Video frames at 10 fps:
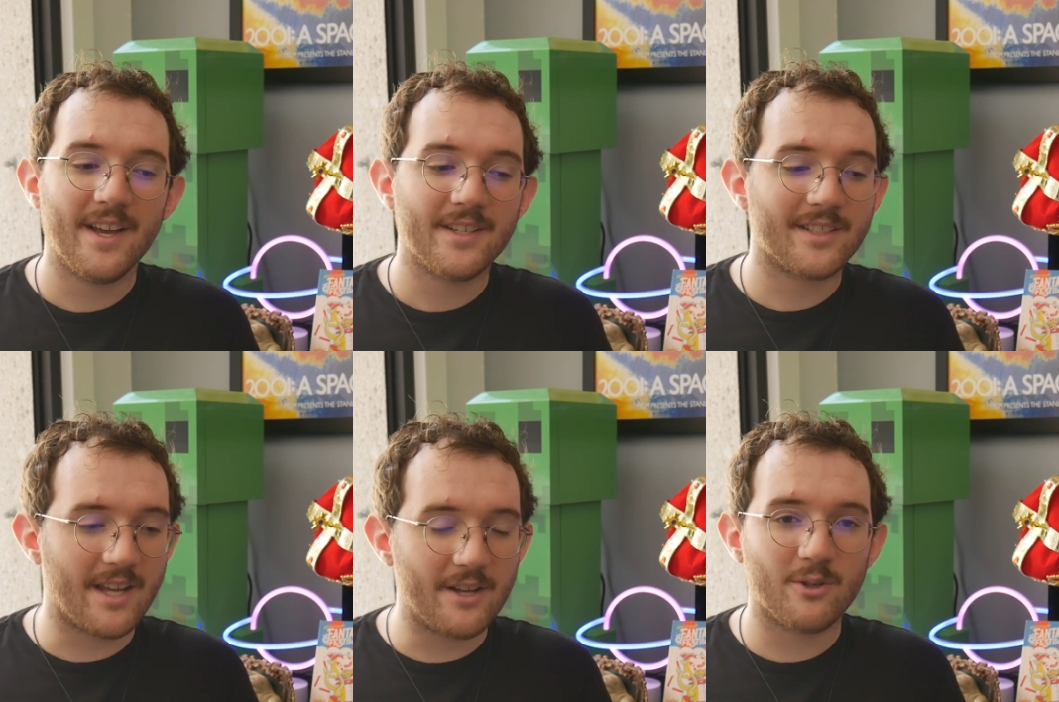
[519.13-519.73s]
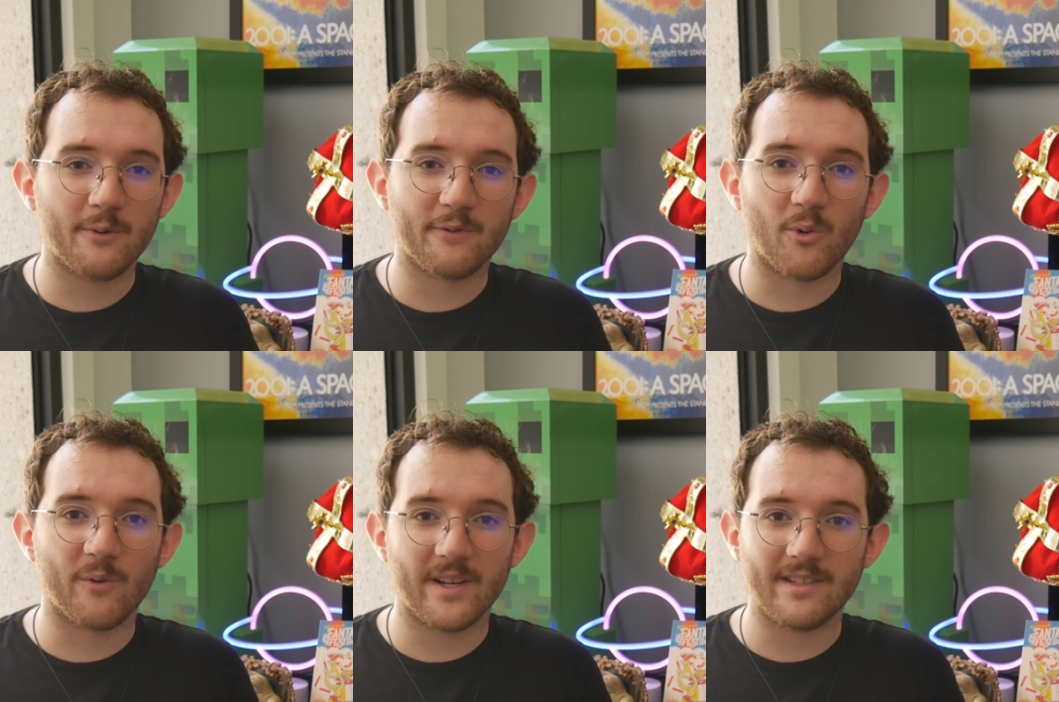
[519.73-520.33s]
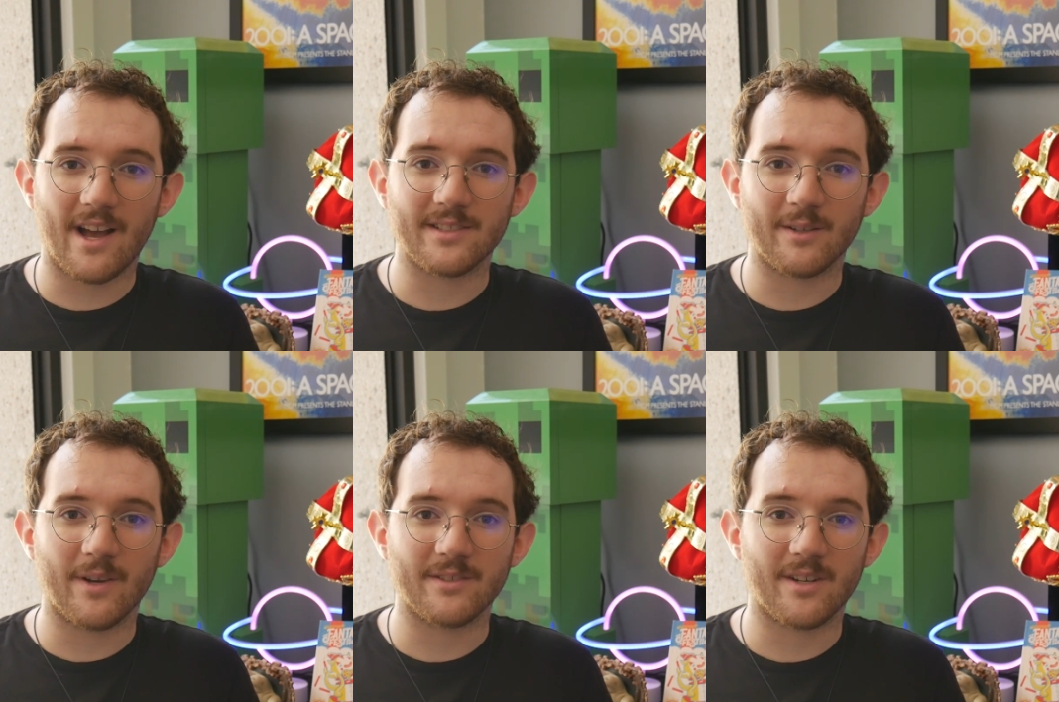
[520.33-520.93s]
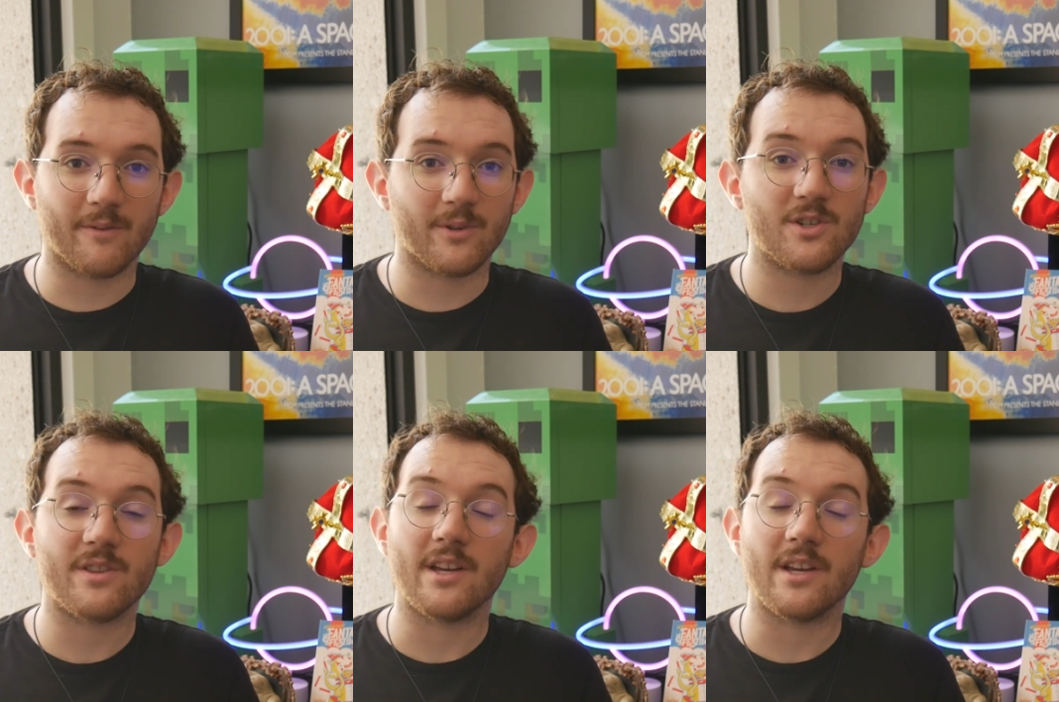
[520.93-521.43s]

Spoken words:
Stay tuned for more Fantastic Fest coverage.